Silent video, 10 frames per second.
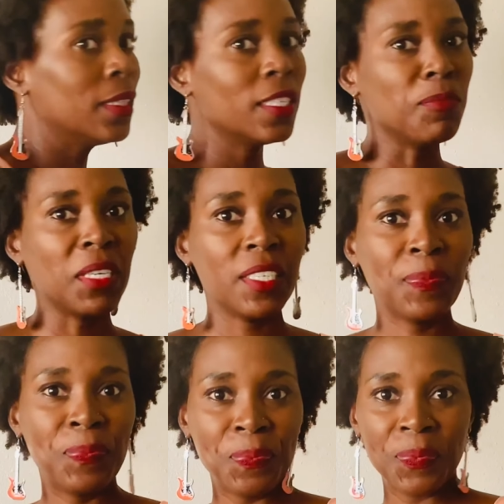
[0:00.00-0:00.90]
is me,
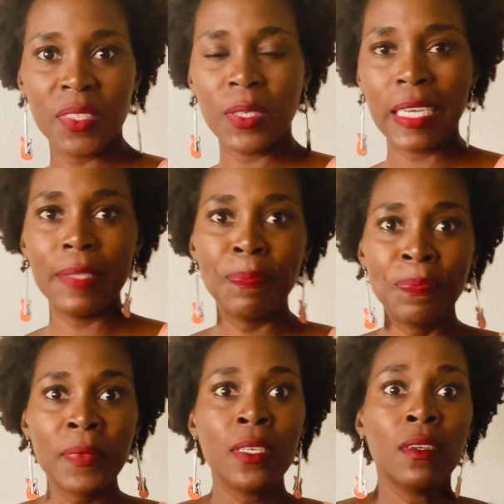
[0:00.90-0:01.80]
okay?
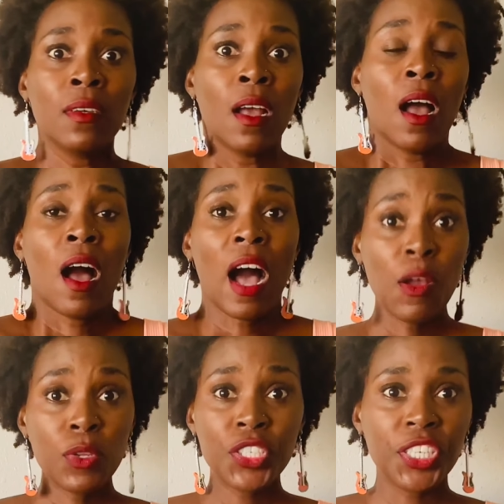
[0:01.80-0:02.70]
I
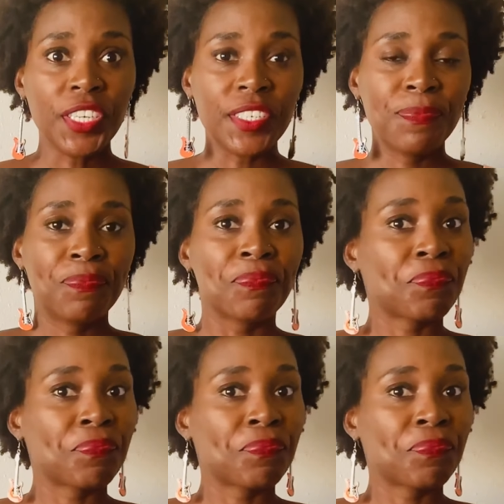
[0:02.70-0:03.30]
will share.